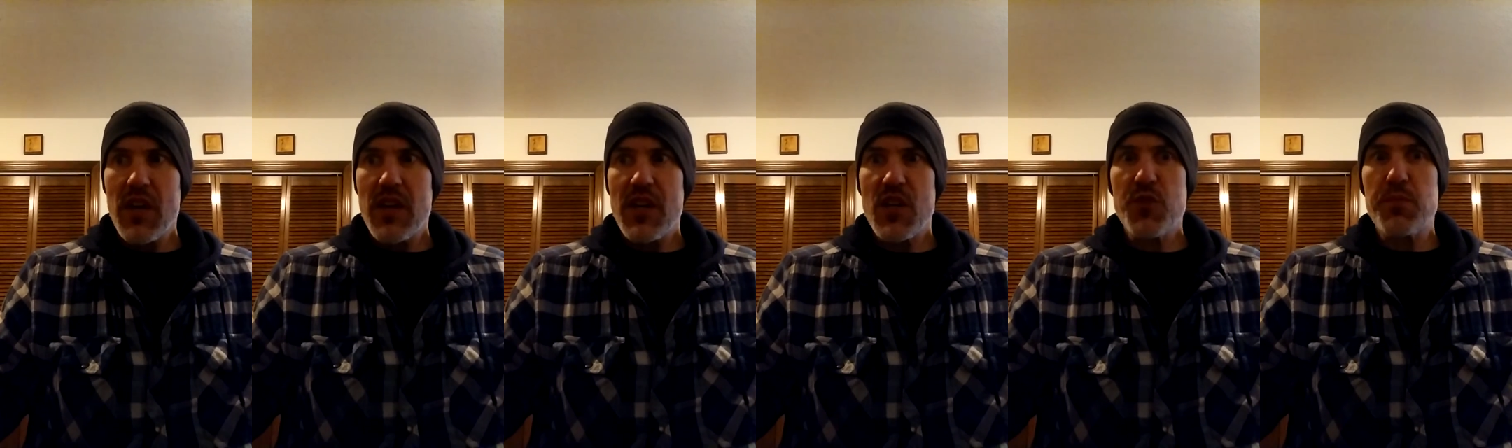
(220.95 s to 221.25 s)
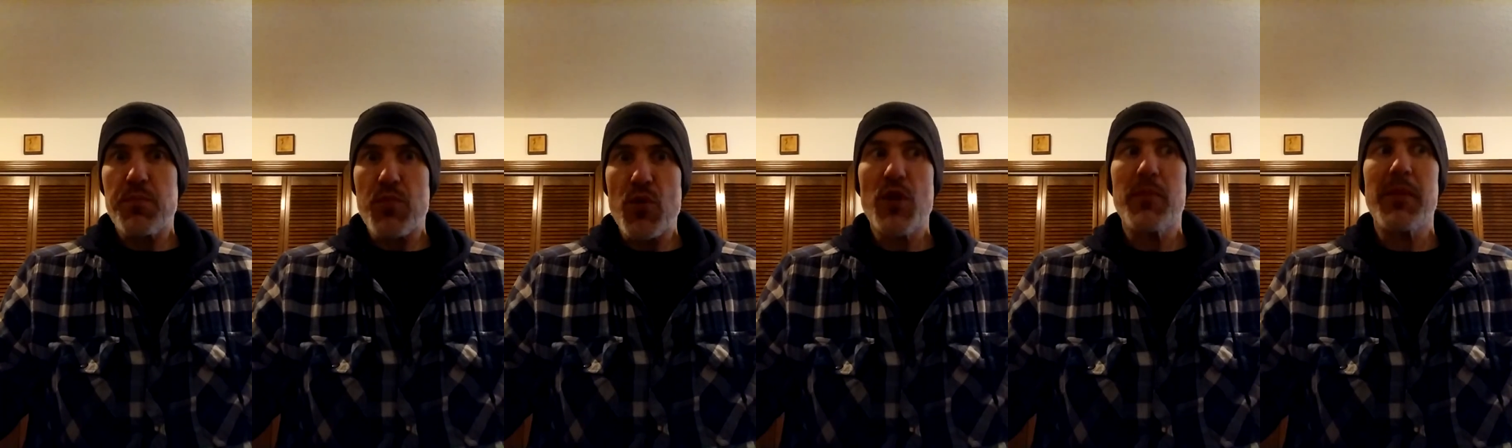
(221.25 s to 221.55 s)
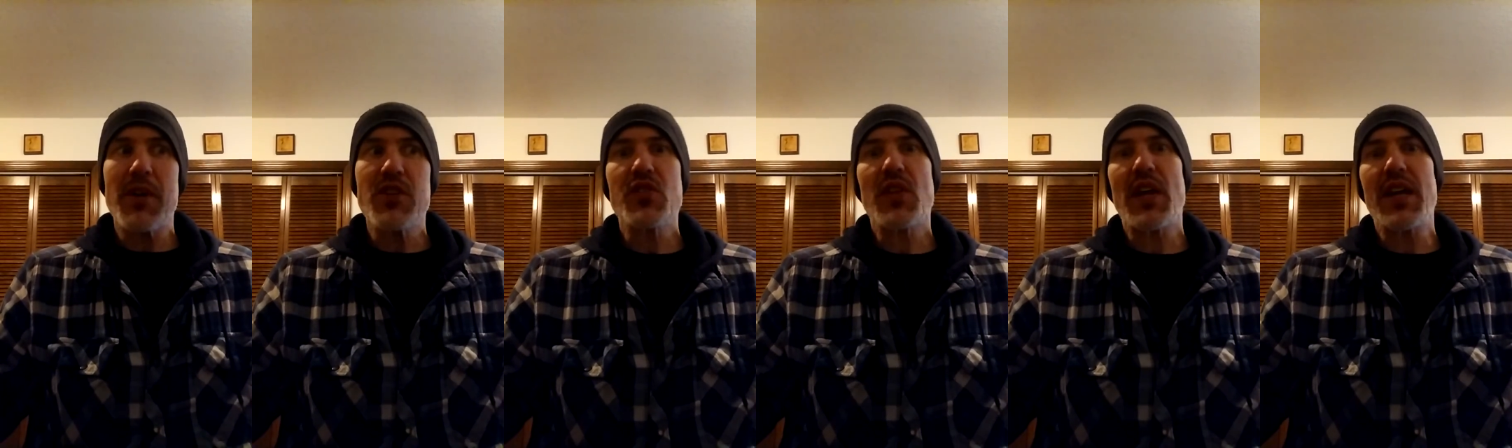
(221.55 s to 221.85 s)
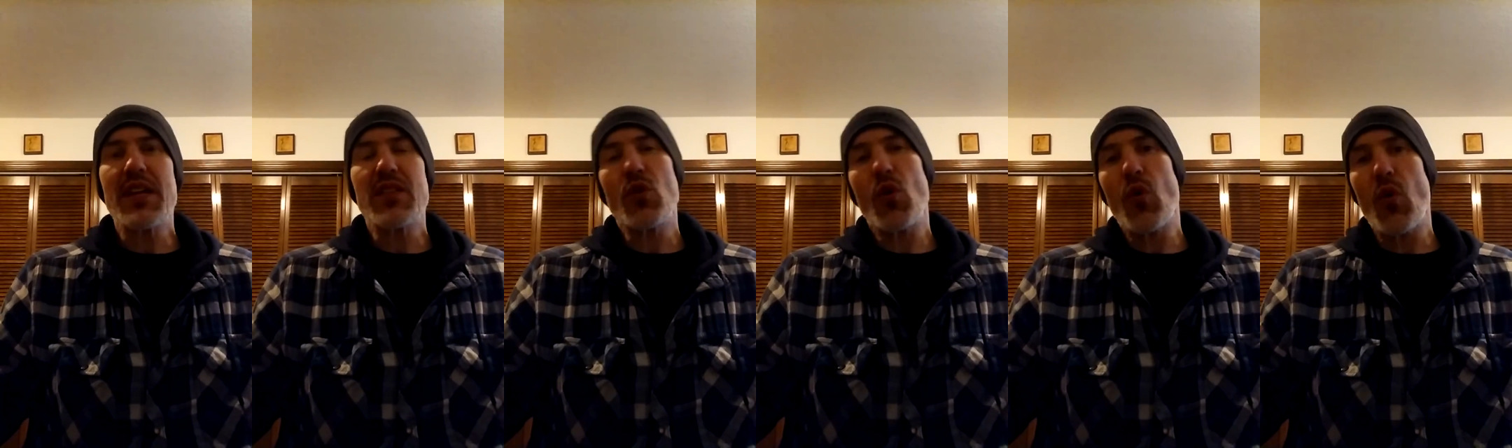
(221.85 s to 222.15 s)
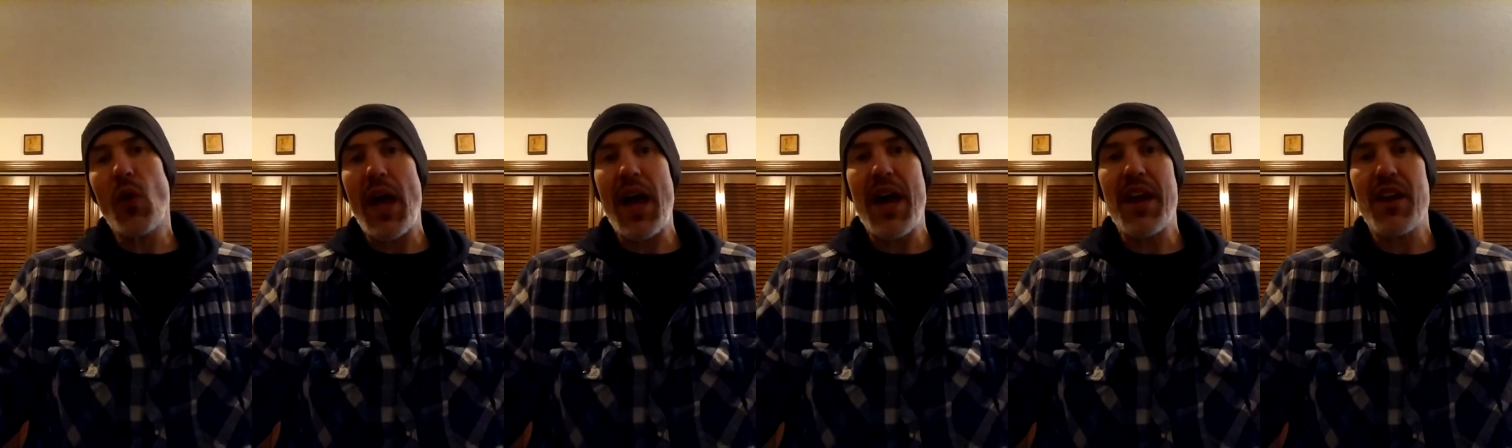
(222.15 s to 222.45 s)
is pretty much like the
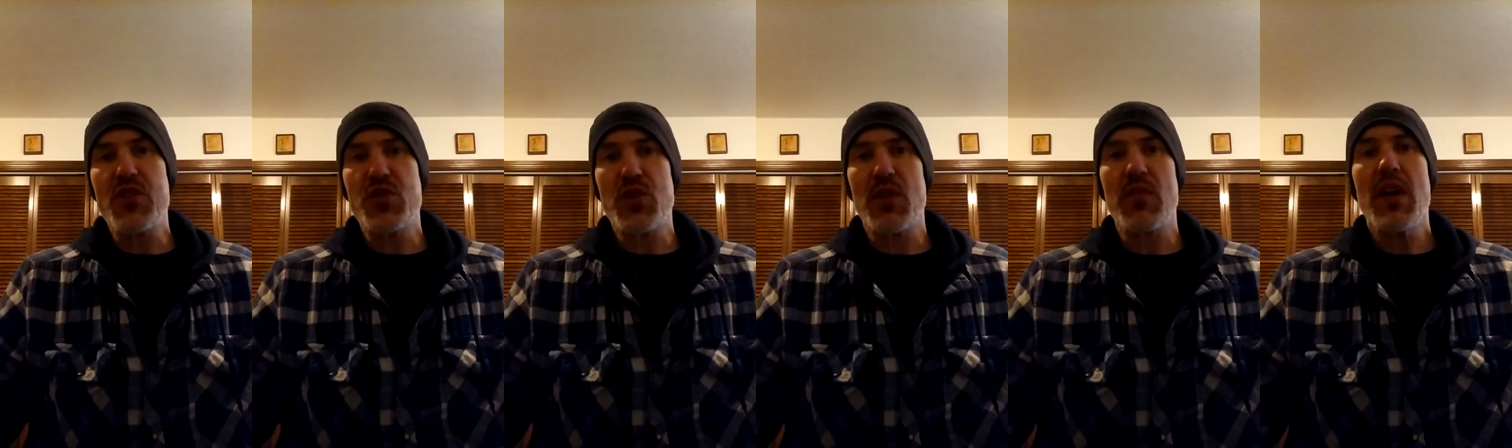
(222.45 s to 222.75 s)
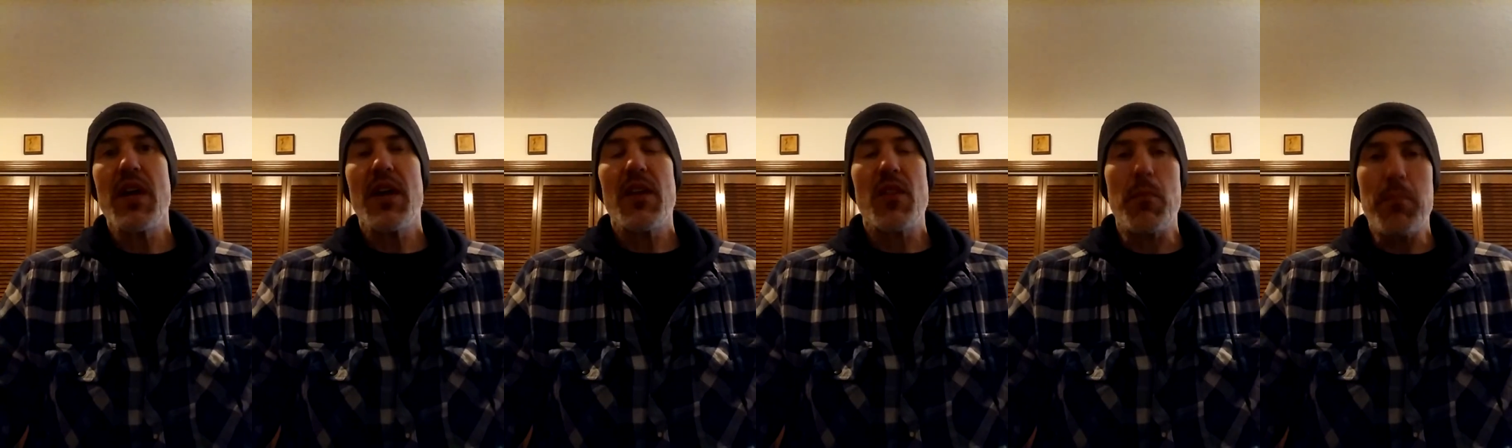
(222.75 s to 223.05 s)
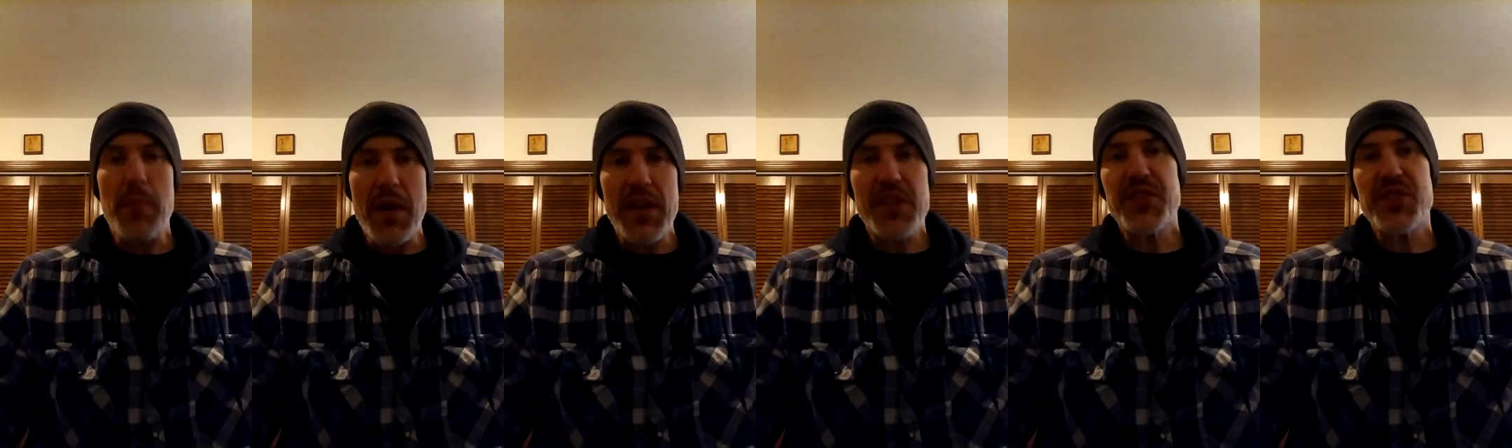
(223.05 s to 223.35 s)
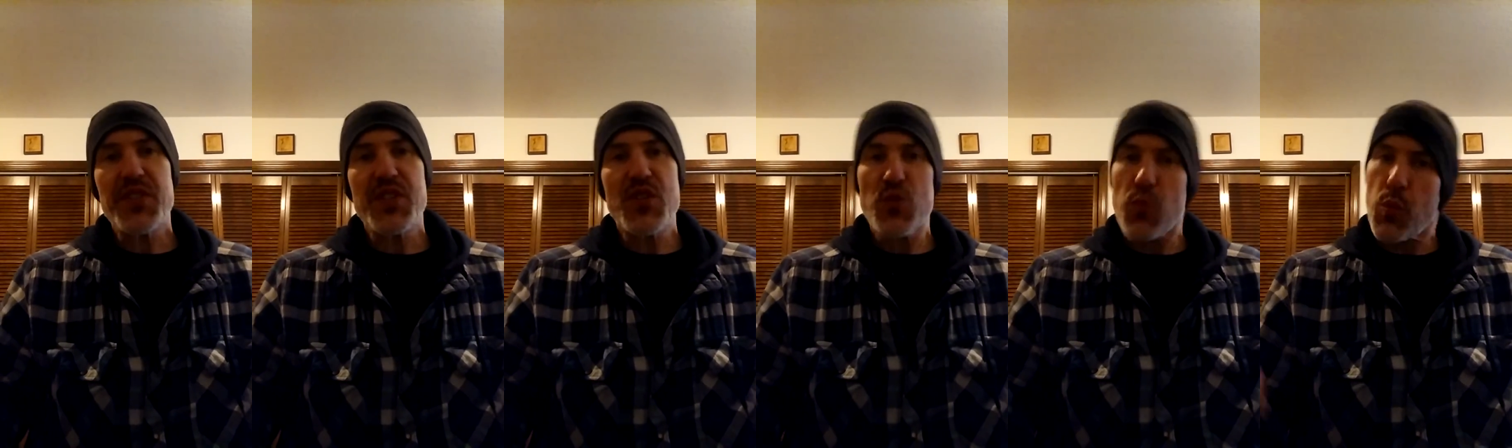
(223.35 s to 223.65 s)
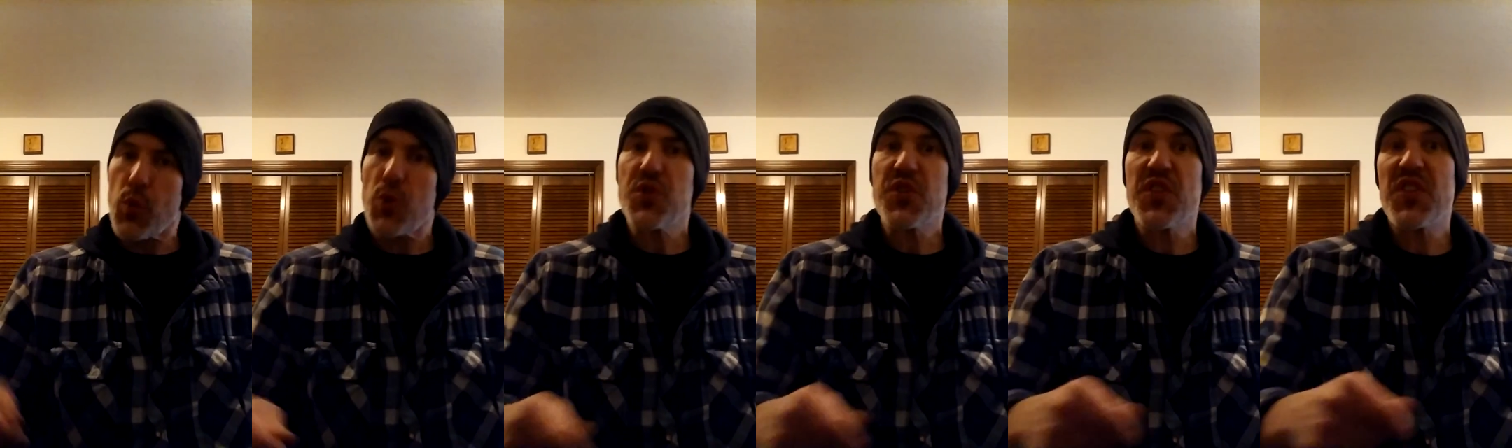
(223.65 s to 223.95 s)
whole adage of the medicine is
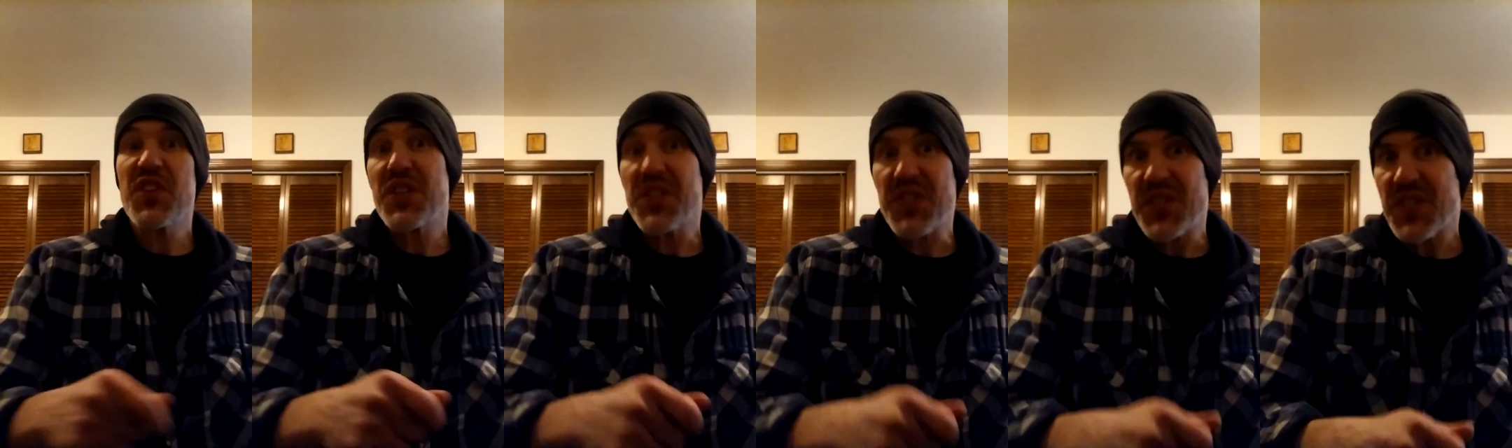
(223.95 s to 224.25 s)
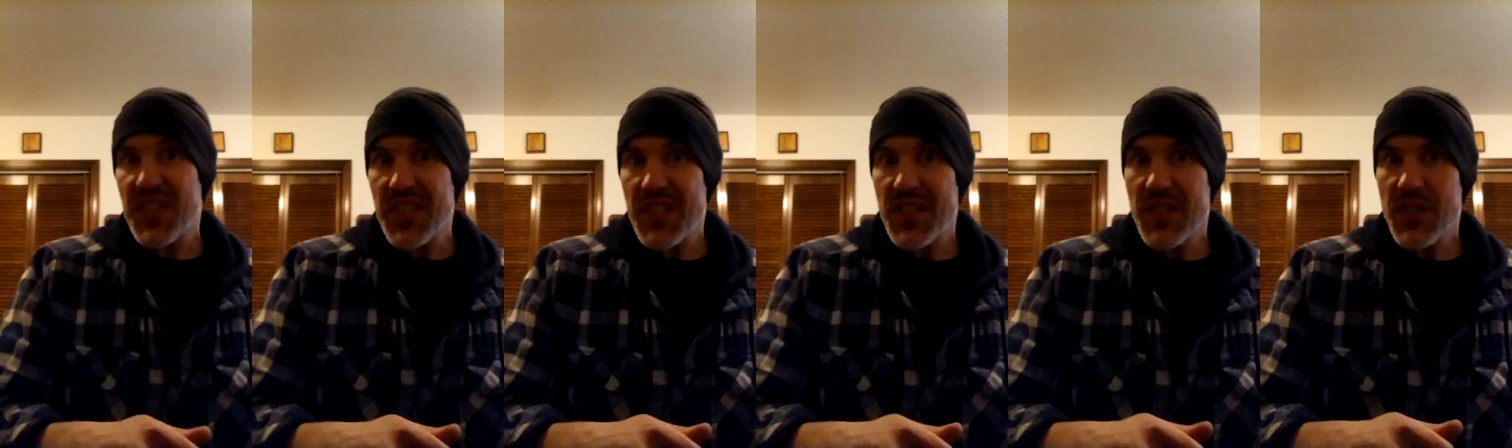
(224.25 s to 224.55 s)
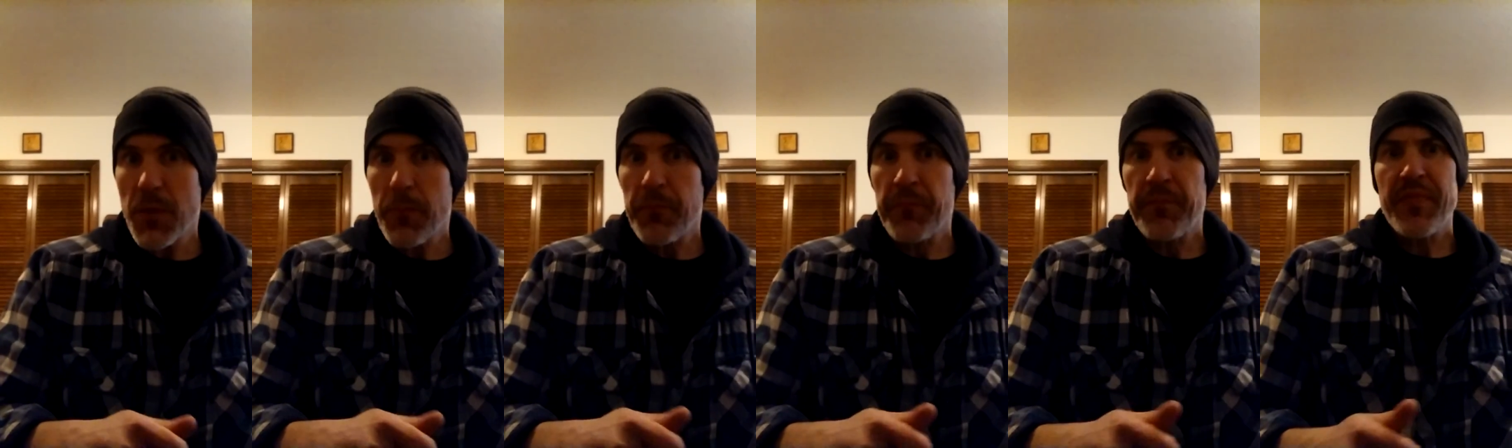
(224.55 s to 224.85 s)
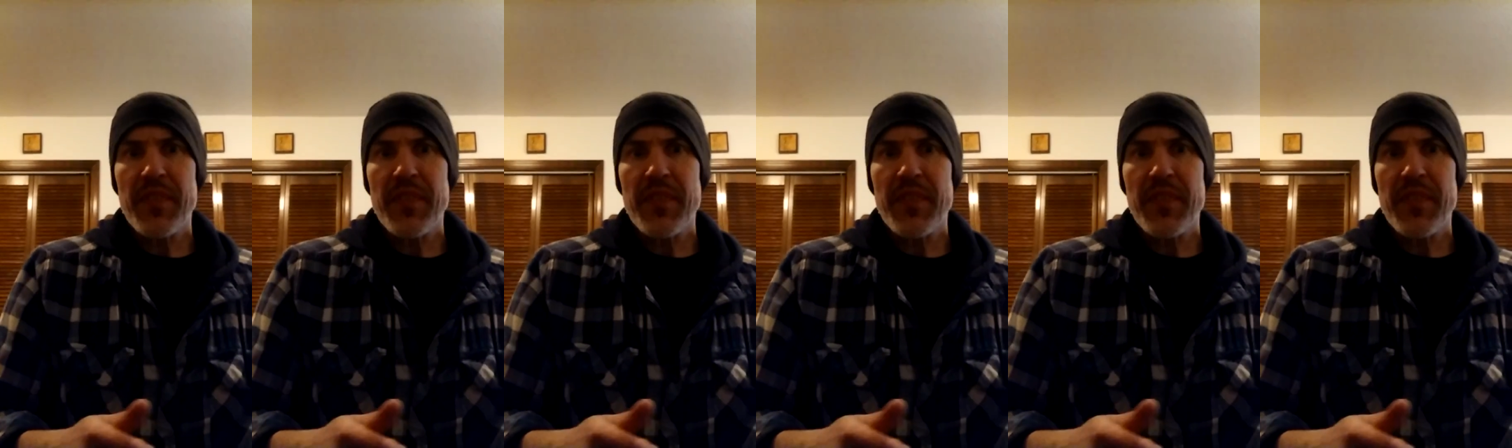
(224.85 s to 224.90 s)
worse than the disease.